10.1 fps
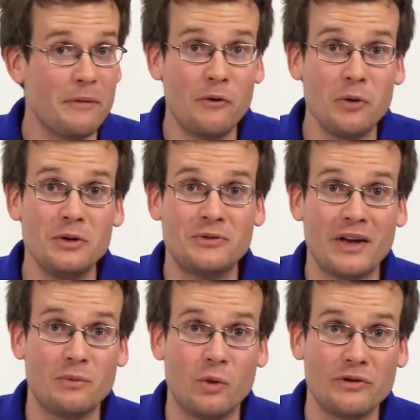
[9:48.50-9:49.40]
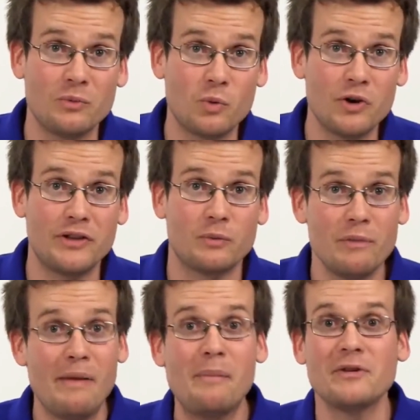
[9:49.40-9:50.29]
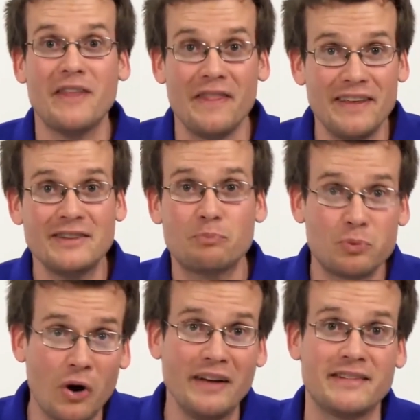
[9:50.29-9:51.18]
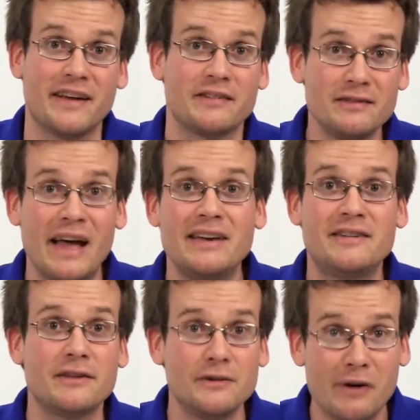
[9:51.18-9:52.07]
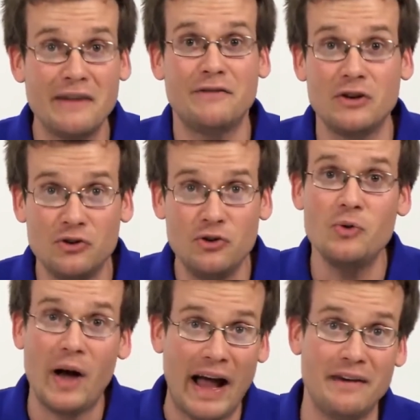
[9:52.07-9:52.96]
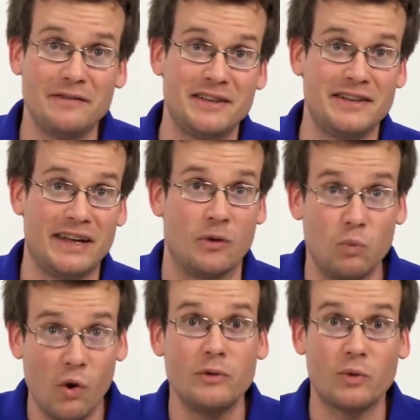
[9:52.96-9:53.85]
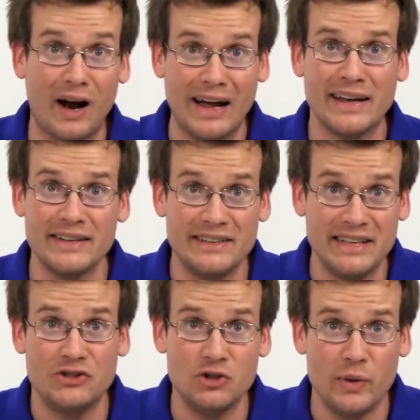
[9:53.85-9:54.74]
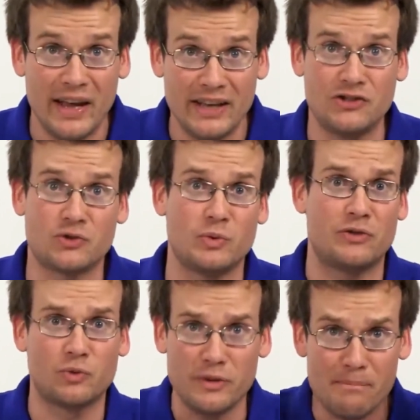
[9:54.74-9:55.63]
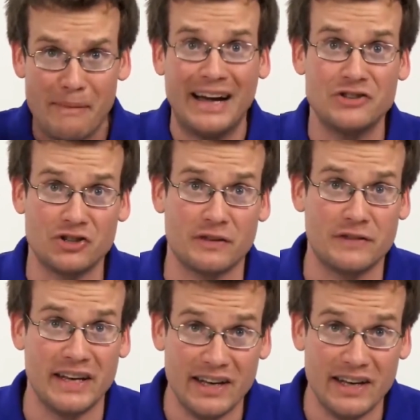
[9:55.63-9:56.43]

before you say it wasn't worth it, remember that this process led to the life that you have today, one where I can teach you history through the magic of the